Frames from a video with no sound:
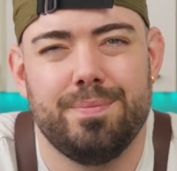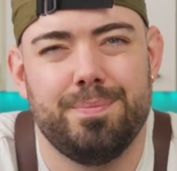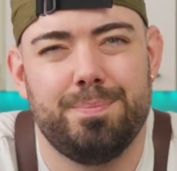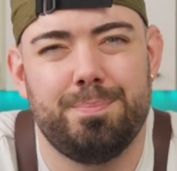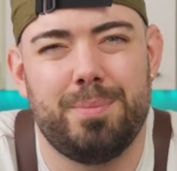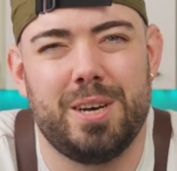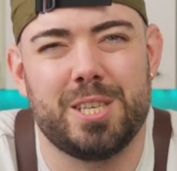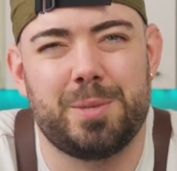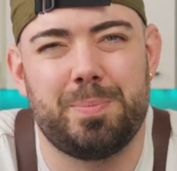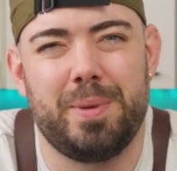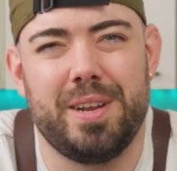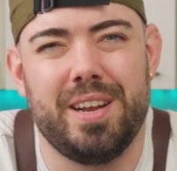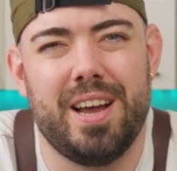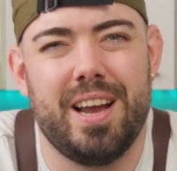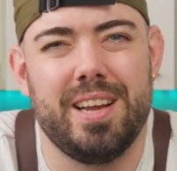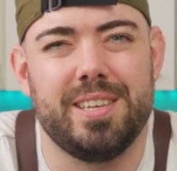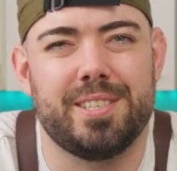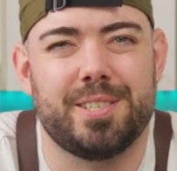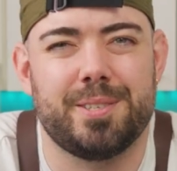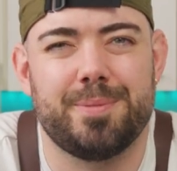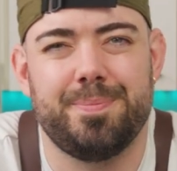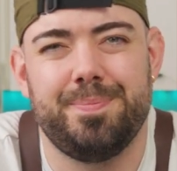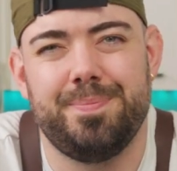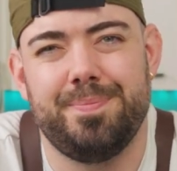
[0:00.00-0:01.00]
Must be
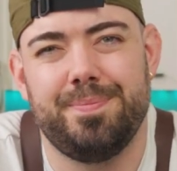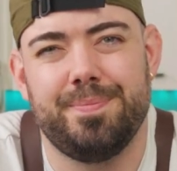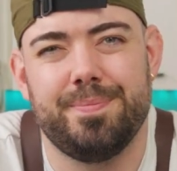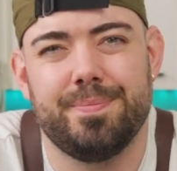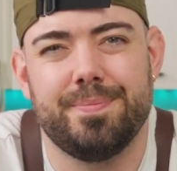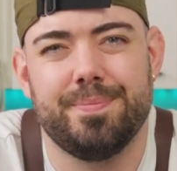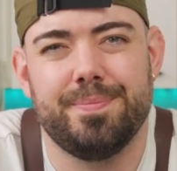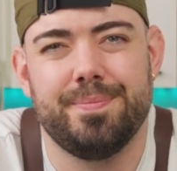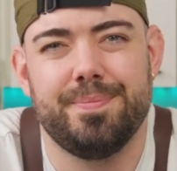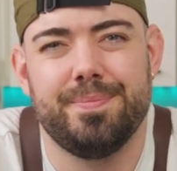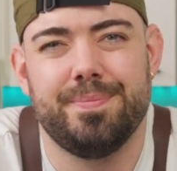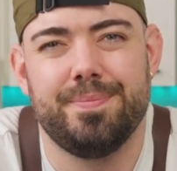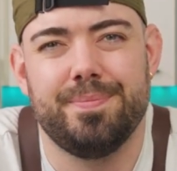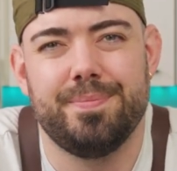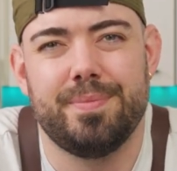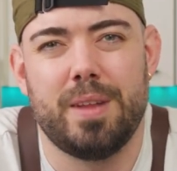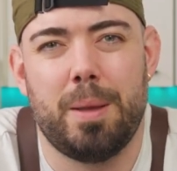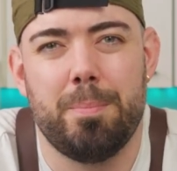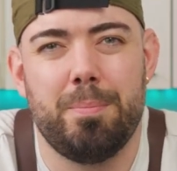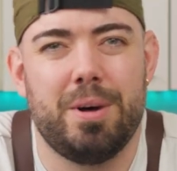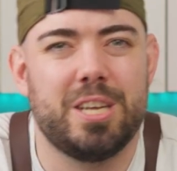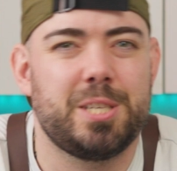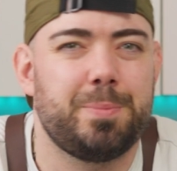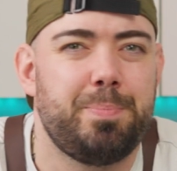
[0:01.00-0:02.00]
nice.
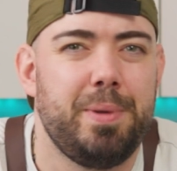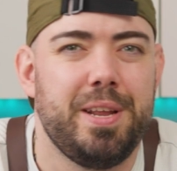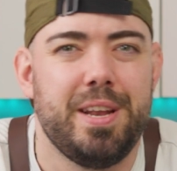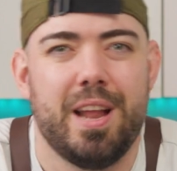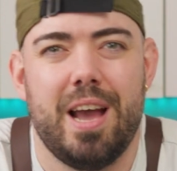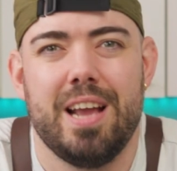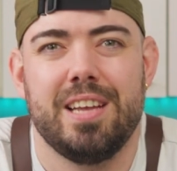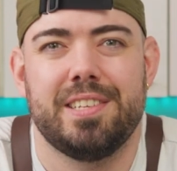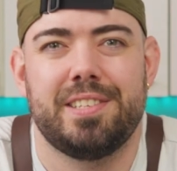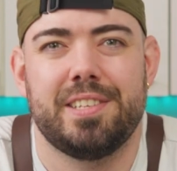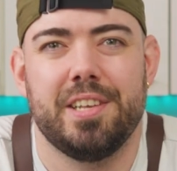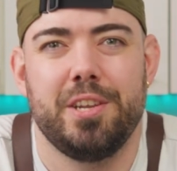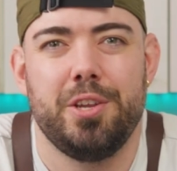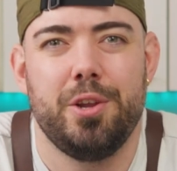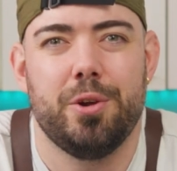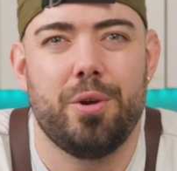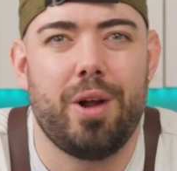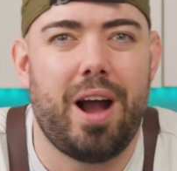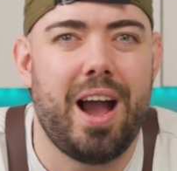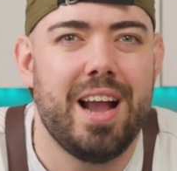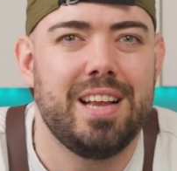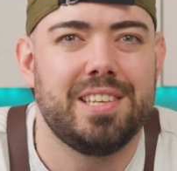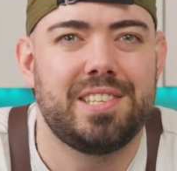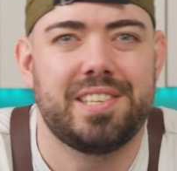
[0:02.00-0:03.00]
Must be nice in
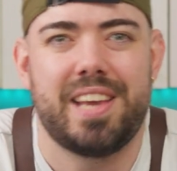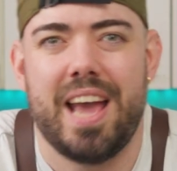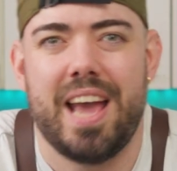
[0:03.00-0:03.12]
your ice